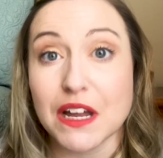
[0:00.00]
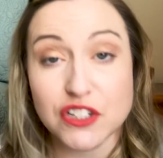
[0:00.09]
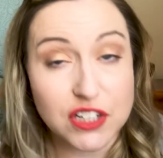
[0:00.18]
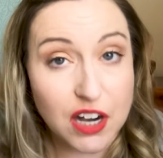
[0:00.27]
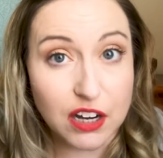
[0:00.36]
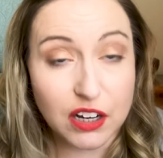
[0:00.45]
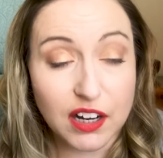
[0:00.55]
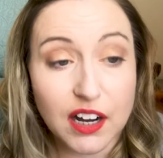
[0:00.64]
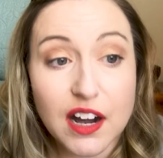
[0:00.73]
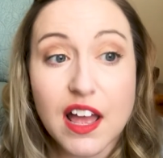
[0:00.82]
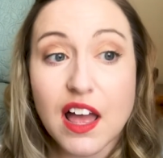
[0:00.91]
much
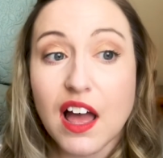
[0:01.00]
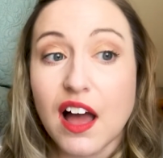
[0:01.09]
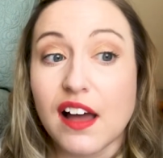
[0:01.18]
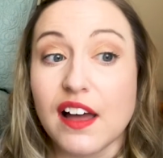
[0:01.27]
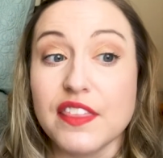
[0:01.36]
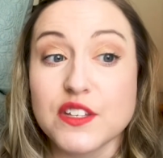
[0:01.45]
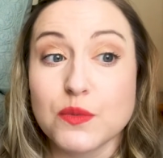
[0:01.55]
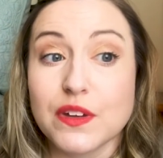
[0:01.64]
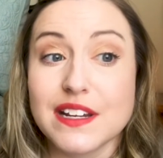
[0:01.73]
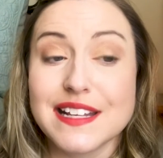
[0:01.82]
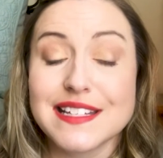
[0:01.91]
darker. This
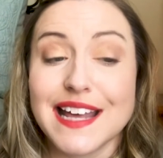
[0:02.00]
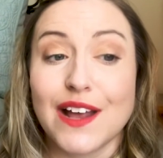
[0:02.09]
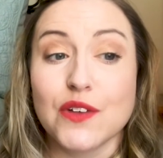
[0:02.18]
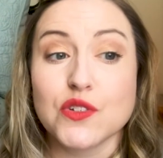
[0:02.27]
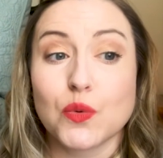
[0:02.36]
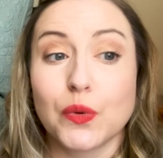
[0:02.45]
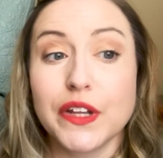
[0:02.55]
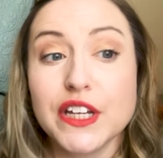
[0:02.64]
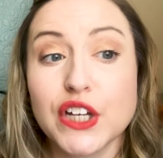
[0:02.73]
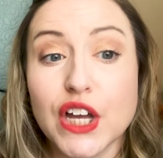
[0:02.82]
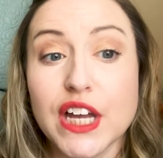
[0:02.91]
one sounds
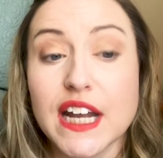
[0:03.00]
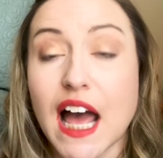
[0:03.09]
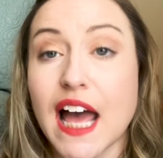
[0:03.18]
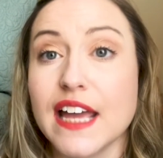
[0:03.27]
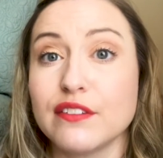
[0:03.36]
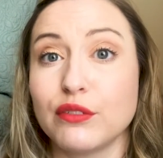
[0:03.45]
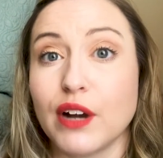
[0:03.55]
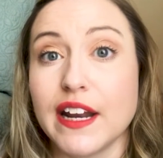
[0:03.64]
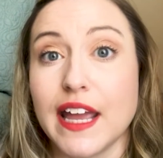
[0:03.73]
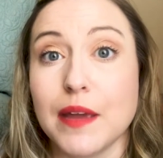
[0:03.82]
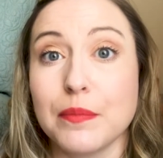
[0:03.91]
really good. I have
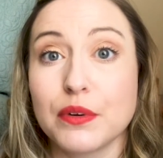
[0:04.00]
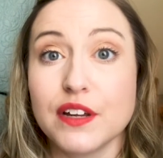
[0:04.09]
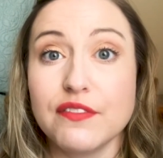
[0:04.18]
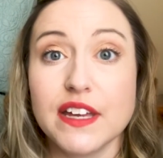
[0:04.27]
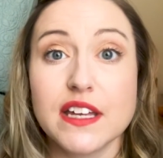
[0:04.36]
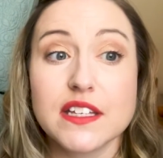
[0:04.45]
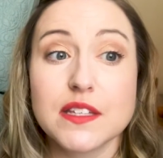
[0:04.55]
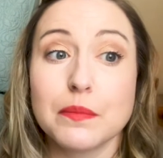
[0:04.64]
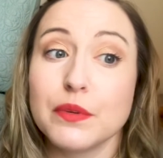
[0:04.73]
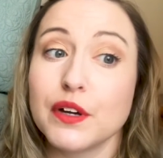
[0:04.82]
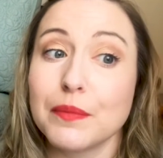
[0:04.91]
read a previous
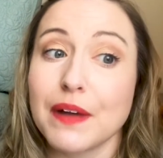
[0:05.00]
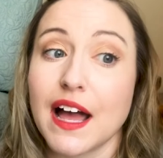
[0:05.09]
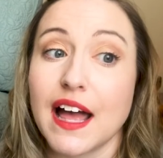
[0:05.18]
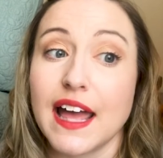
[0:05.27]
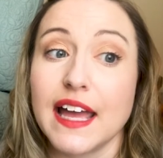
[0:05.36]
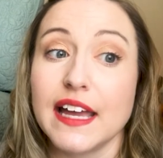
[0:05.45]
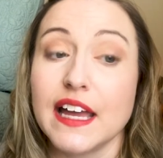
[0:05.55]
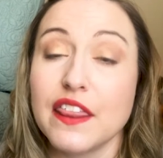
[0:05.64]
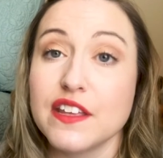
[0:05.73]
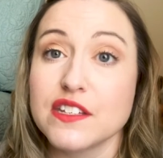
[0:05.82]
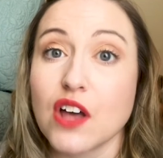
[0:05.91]
book
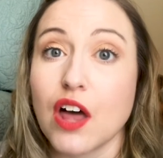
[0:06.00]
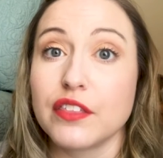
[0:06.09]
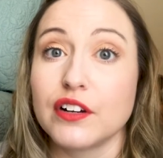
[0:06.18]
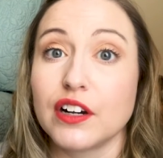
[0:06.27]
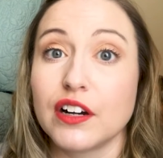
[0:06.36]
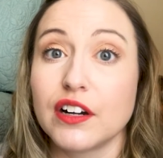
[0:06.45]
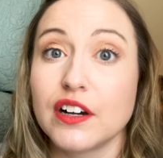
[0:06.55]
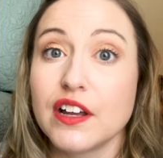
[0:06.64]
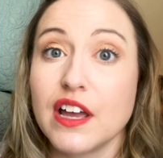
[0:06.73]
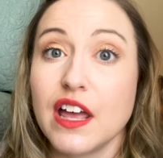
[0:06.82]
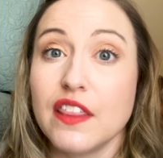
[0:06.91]
by this author
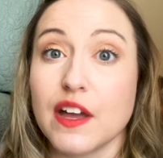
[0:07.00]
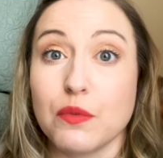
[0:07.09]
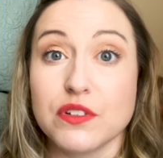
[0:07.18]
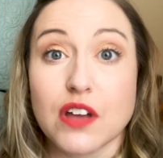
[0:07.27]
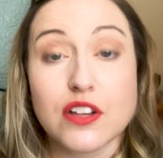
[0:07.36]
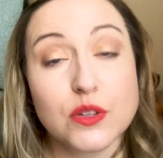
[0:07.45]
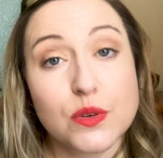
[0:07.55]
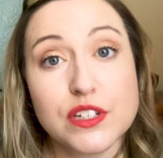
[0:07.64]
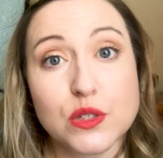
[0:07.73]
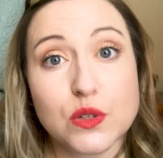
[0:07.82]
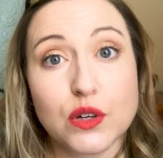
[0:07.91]
that was also
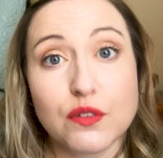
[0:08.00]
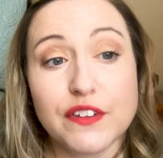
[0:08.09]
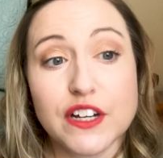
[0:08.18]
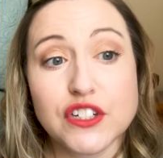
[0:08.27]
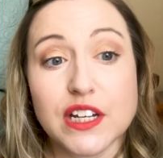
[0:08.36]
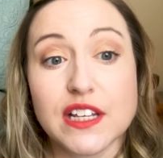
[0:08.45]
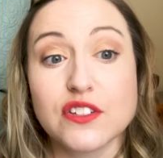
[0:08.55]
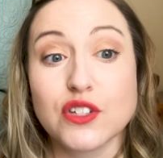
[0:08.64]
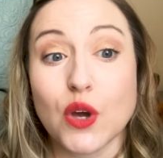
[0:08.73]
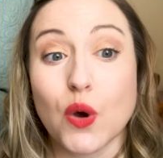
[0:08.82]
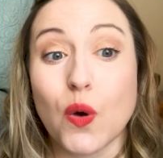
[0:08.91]
historical fiction,
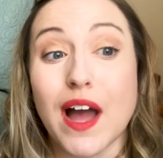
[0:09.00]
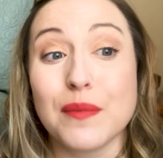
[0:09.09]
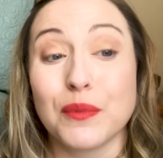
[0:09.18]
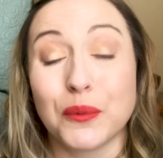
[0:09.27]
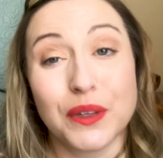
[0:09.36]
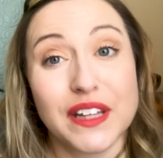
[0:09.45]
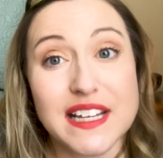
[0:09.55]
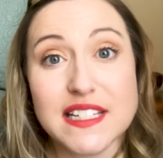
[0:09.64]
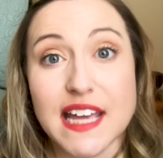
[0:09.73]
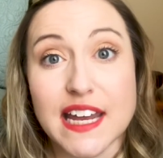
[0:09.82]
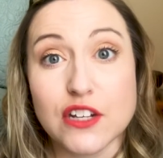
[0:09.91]
so I'm really
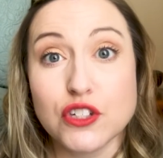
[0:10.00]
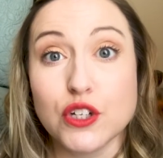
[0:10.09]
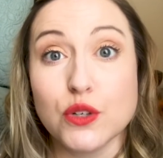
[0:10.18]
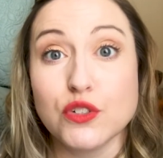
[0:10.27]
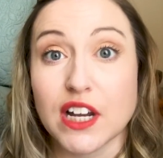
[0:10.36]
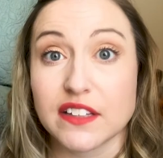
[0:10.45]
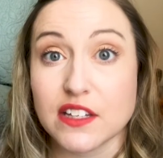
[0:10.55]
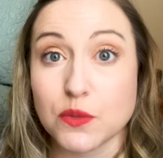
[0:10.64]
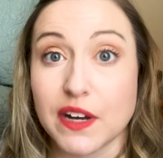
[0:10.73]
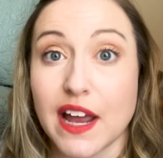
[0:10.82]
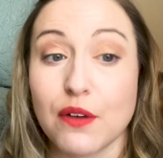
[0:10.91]
excited to check
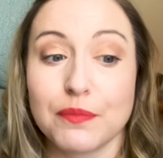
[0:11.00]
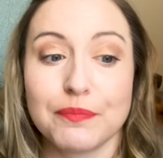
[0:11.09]
this one out.